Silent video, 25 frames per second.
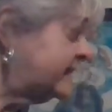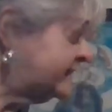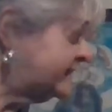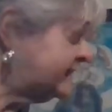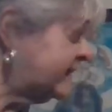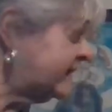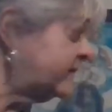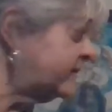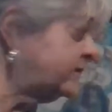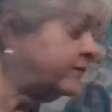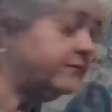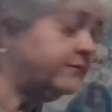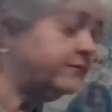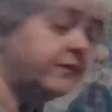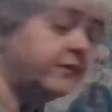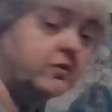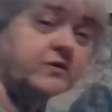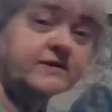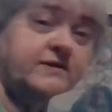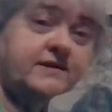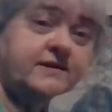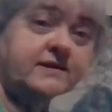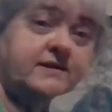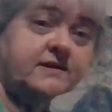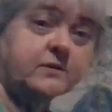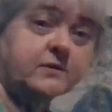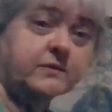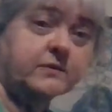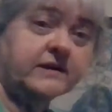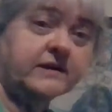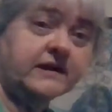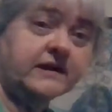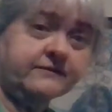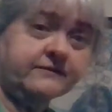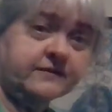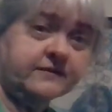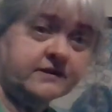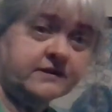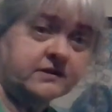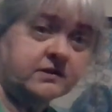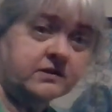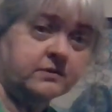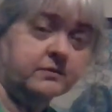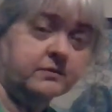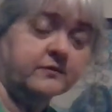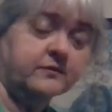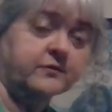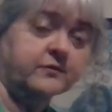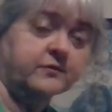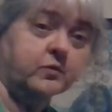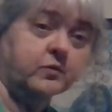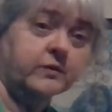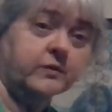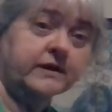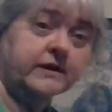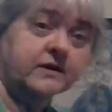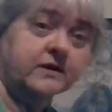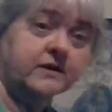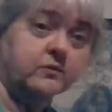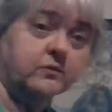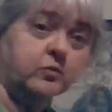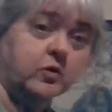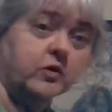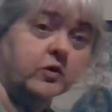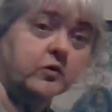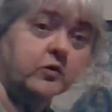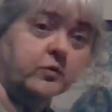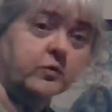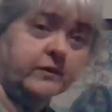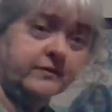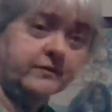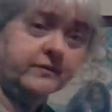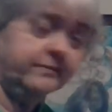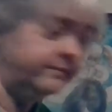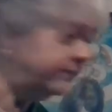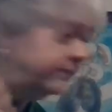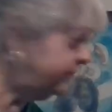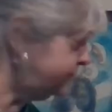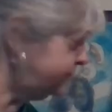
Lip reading: So the first thing that we have to do before we can work with